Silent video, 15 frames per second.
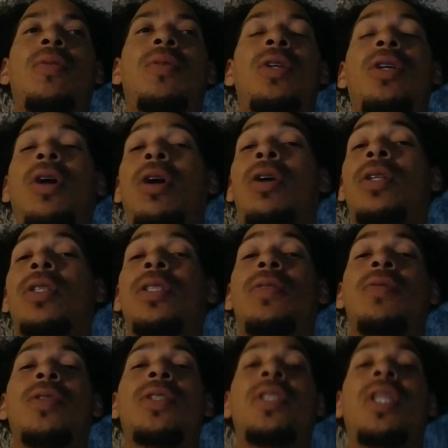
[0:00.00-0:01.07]
regardless if
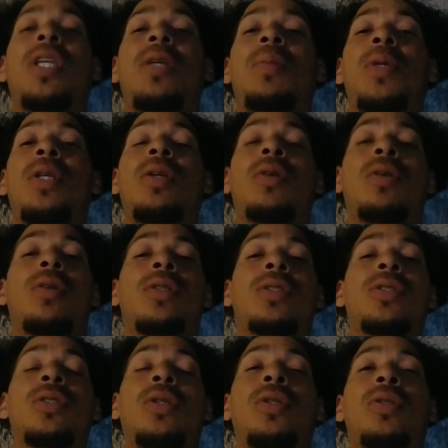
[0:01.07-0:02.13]
we're teaming or
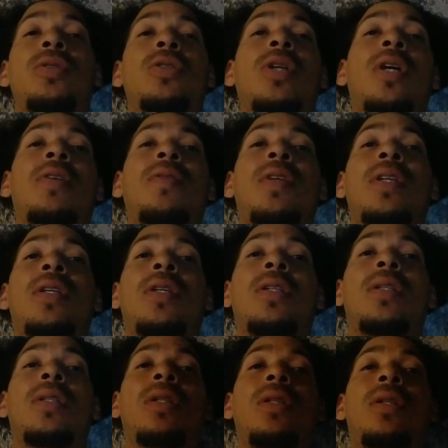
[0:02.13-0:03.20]
solo driving
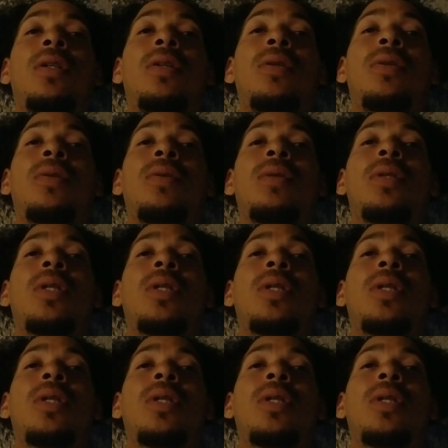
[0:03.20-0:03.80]
the load.